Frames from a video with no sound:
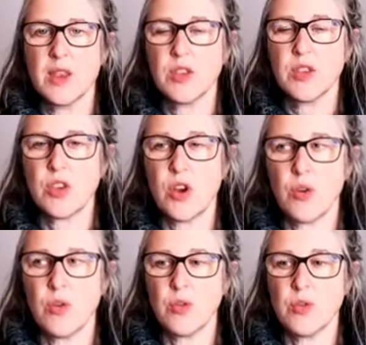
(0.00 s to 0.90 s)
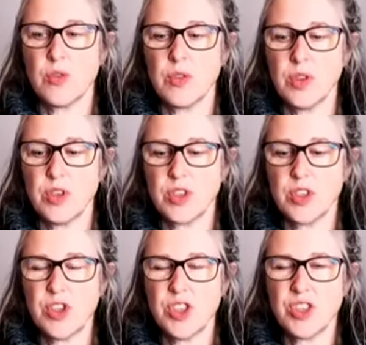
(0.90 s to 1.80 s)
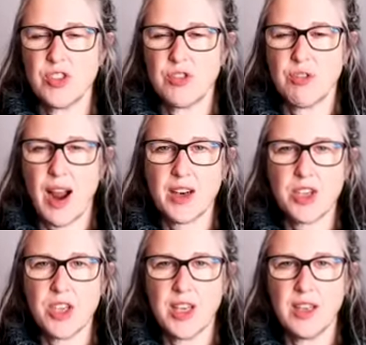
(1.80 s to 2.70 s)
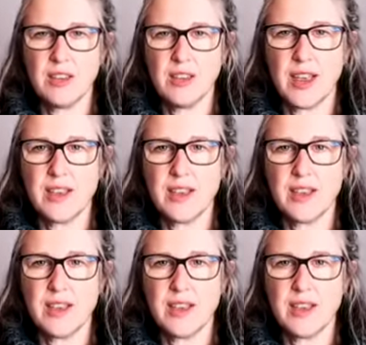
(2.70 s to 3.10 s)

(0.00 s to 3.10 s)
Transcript: So you're just tractioning your legs